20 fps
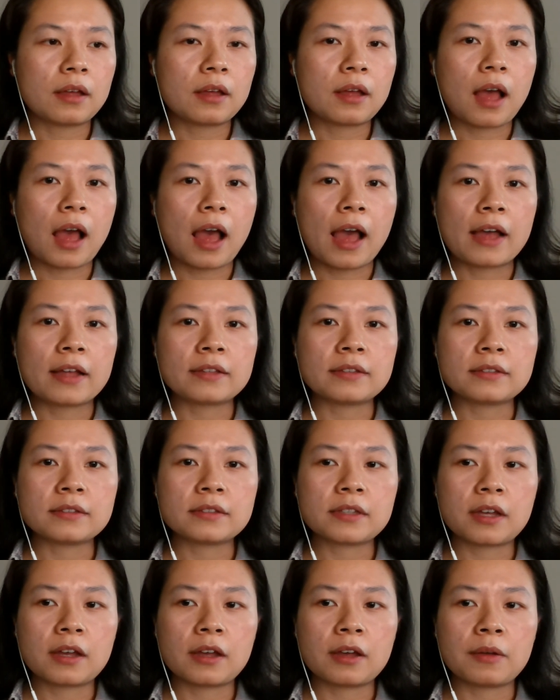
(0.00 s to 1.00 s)

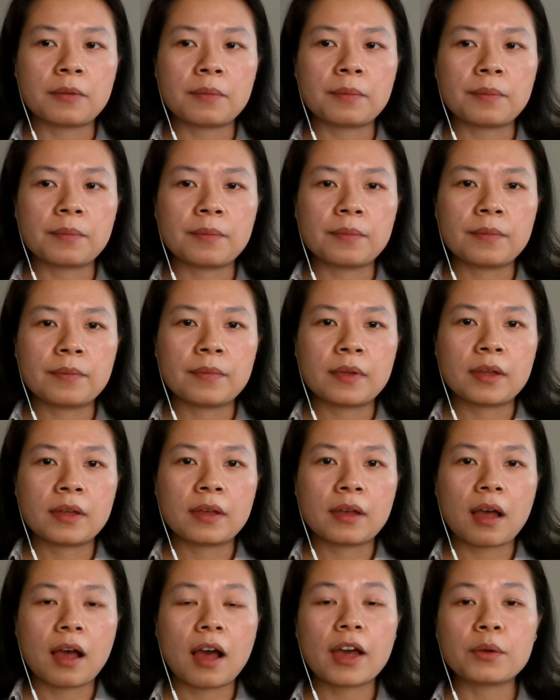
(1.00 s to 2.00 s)
And
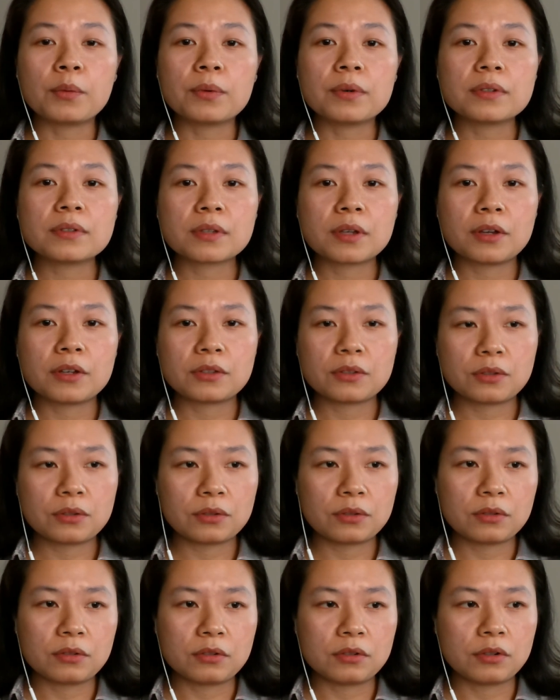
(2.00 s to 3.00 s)
I was going
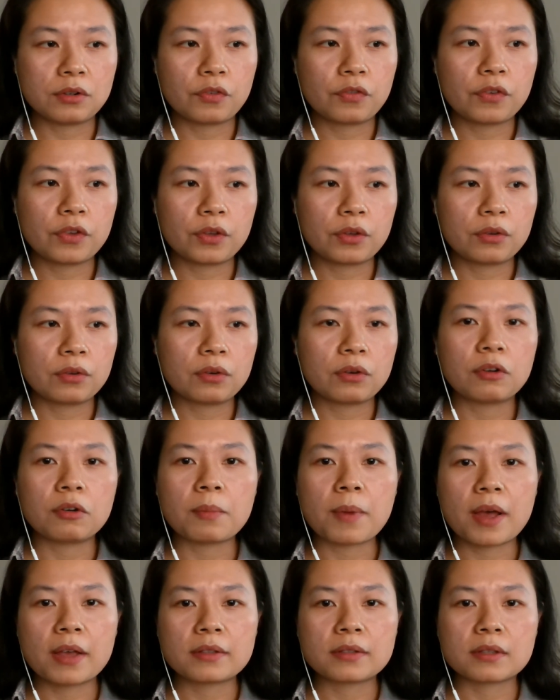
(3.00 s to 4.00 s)
to review all
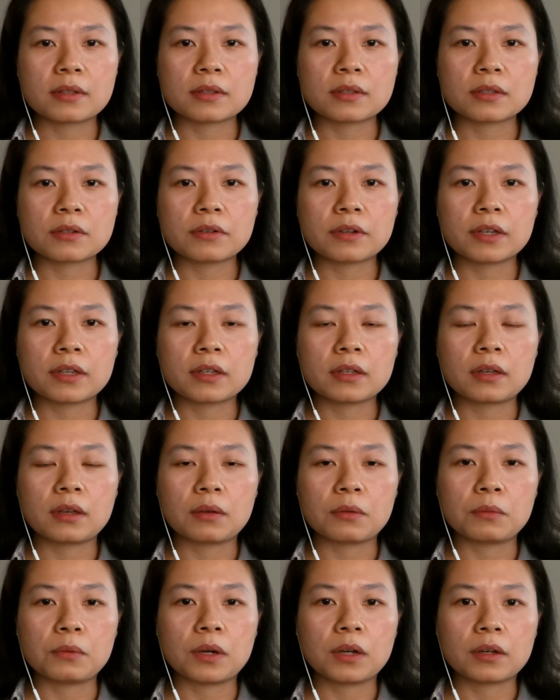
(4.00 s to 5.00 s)
my sunscreen
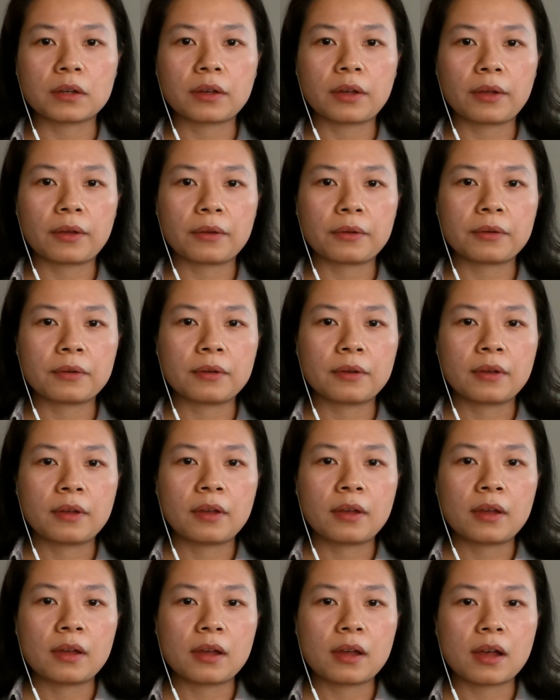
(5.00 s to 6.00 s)
in one go,
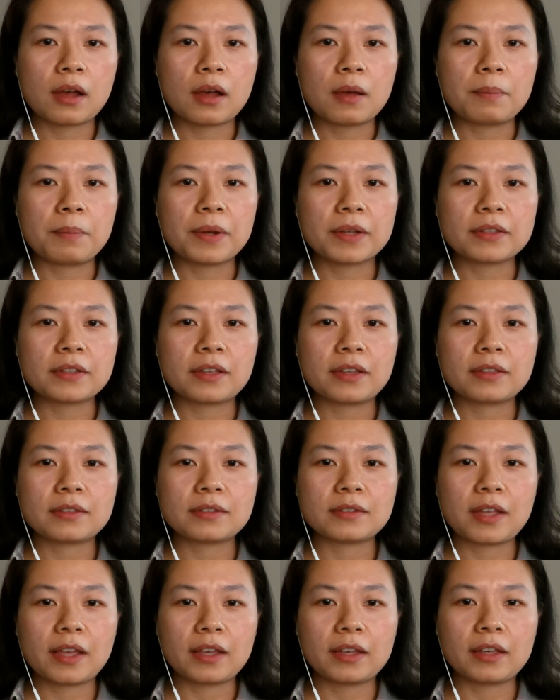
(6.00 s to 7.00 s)
but it's
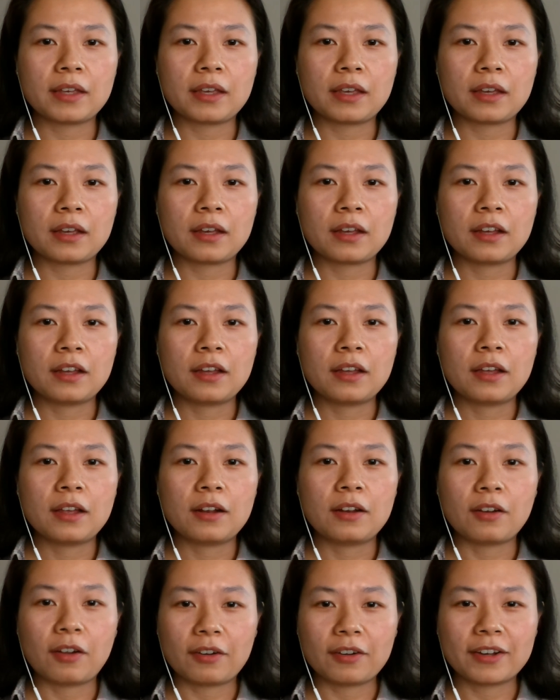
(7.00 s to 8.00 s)
taking
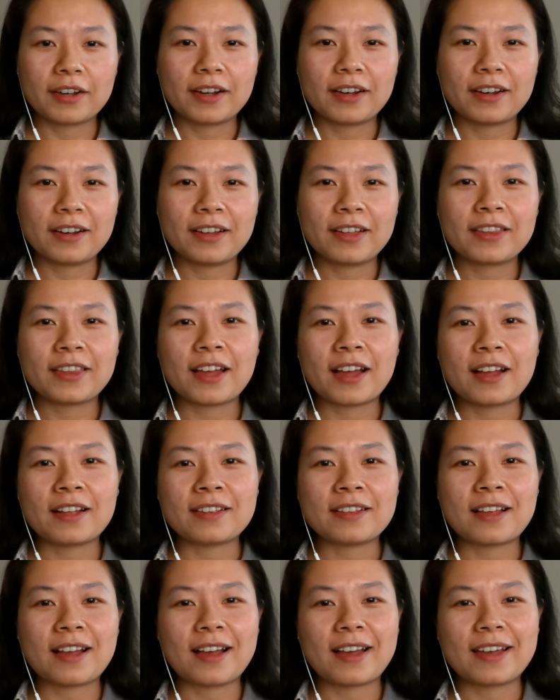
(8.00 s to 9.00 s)
longer
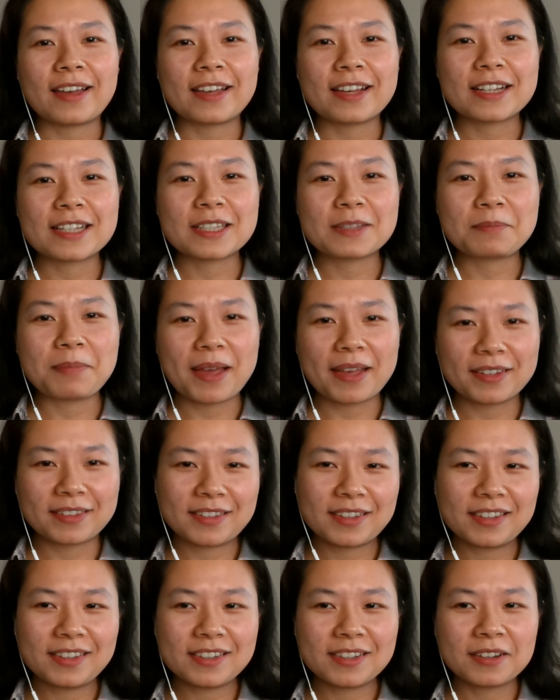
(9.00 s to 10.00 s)
than I
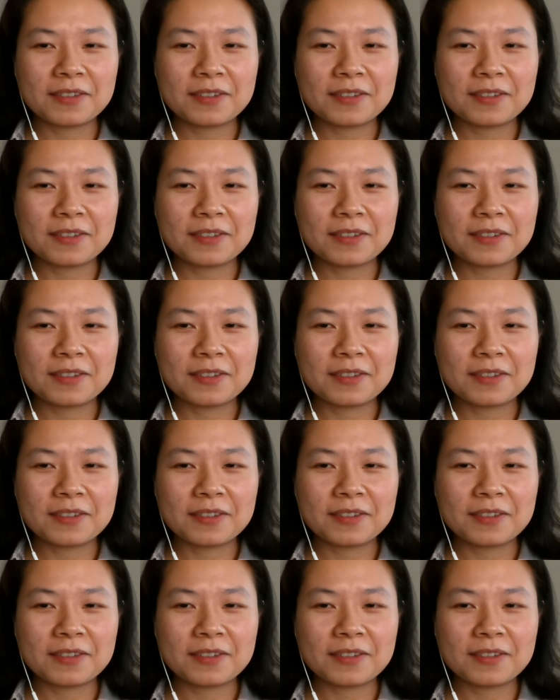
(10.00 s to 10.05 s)
expected.